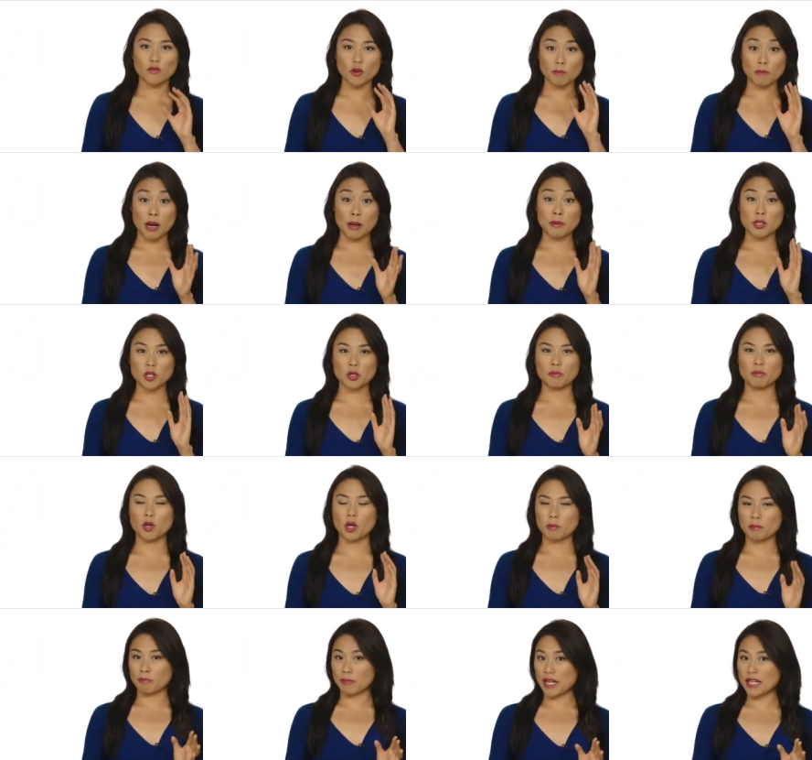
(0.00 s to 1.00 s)
For barbecue
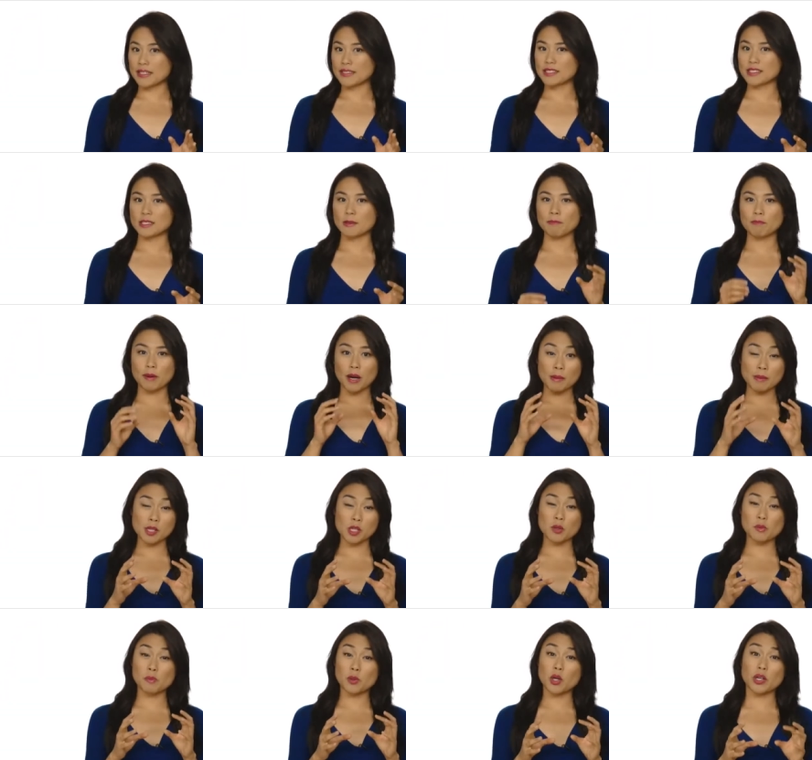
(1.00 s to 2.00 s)
pork buns, the
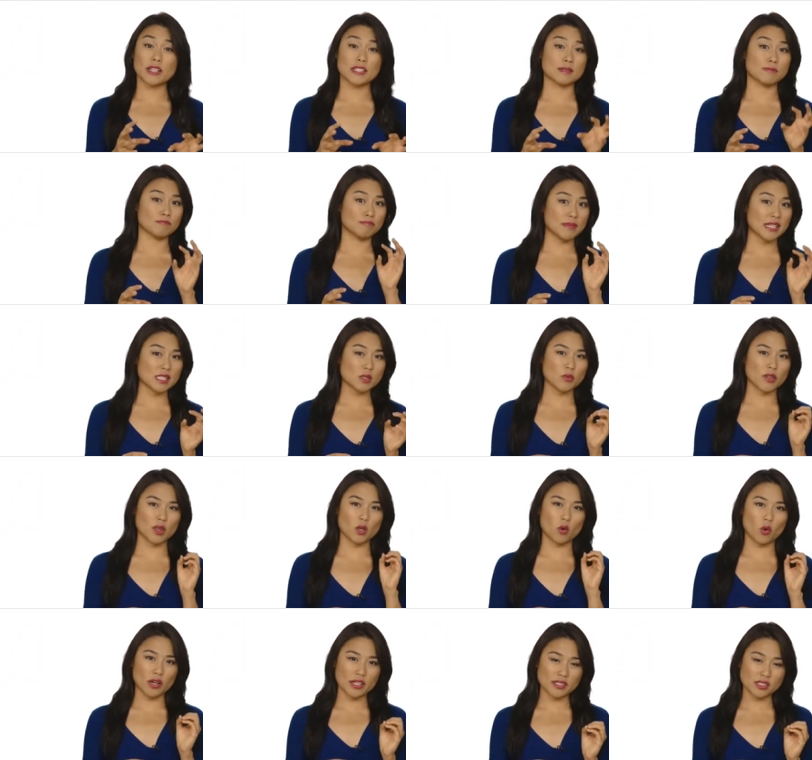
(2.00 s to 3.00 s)
barbecue pork is mixed
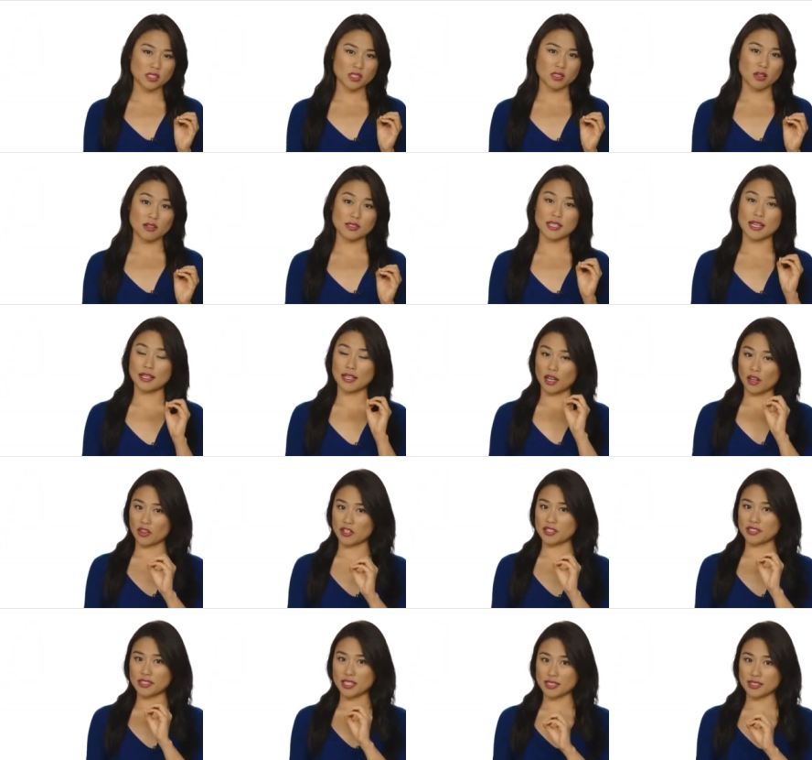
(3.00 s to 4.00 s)
with oyster sauce and
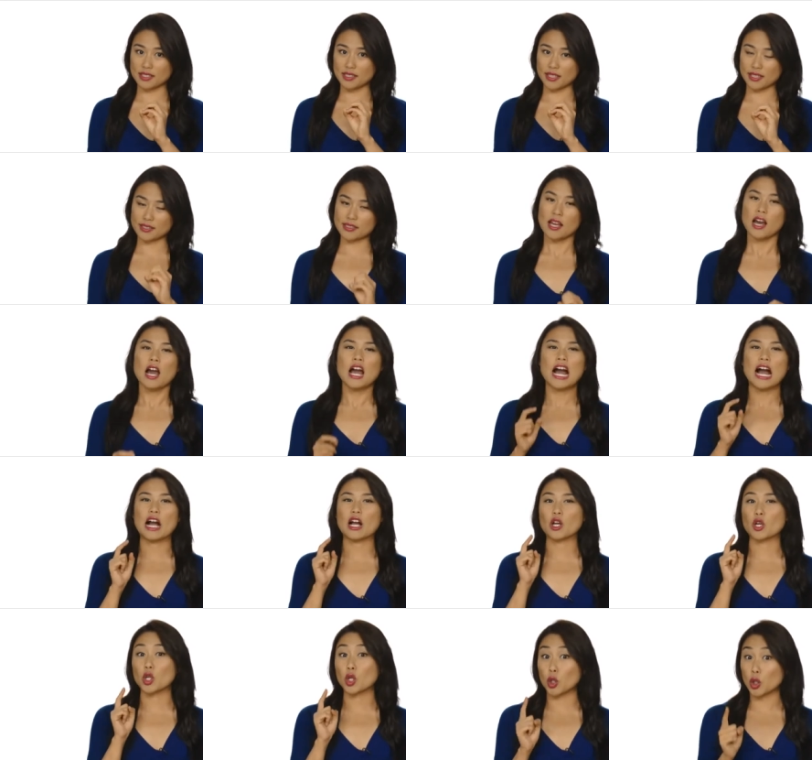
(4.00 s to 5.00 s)
other seasonings.
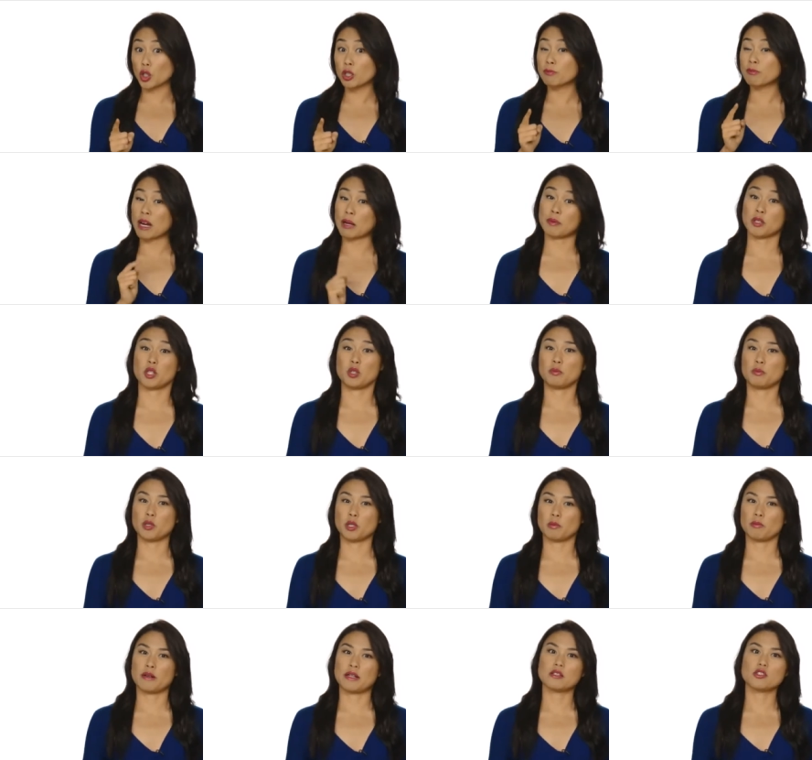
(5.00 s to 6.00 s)
A good barbecue
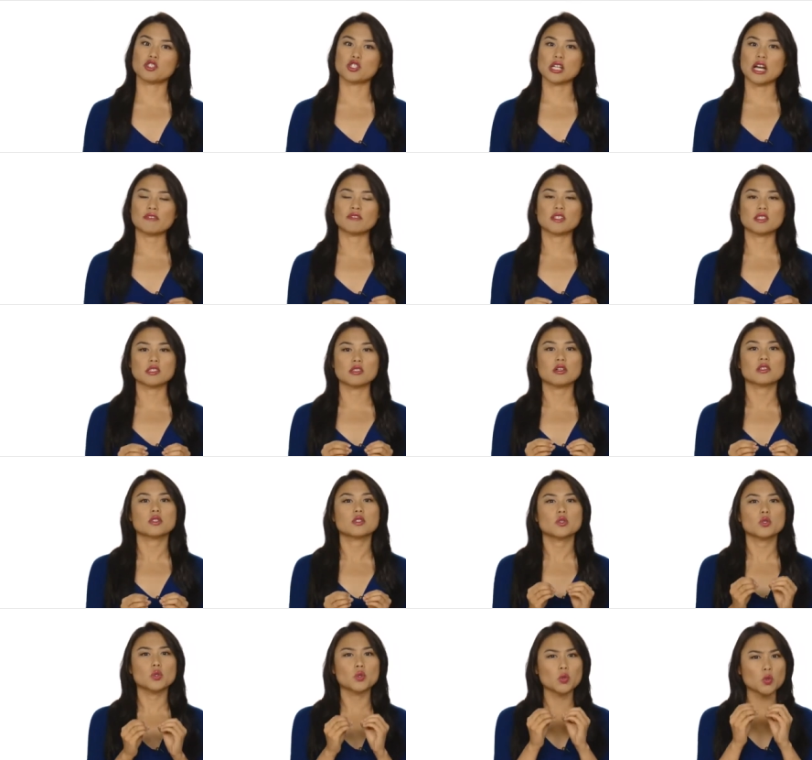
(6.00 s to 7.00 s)
pork bun should have the
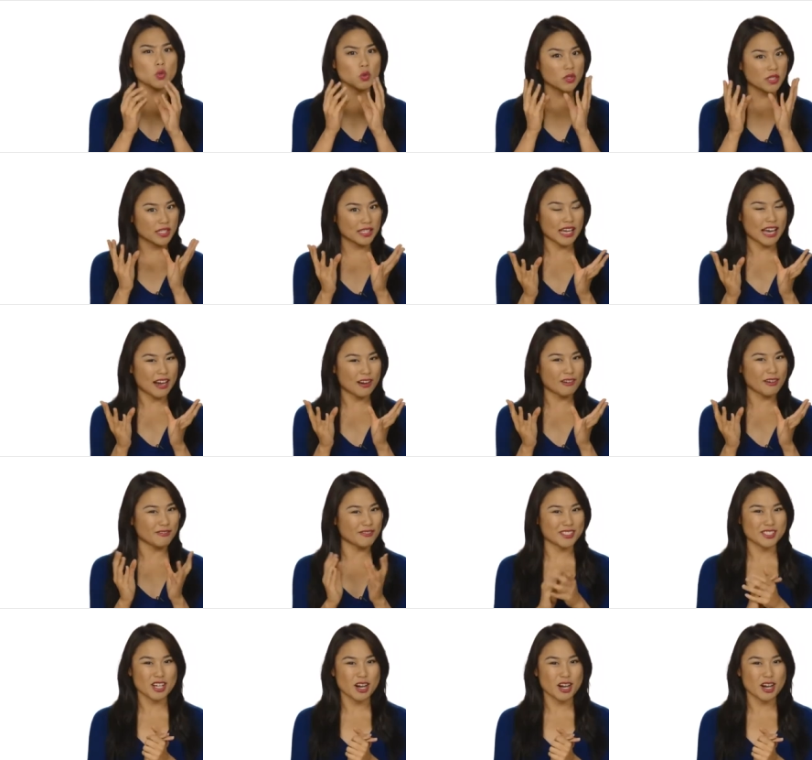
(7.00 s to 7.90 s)
sauce oozing out of the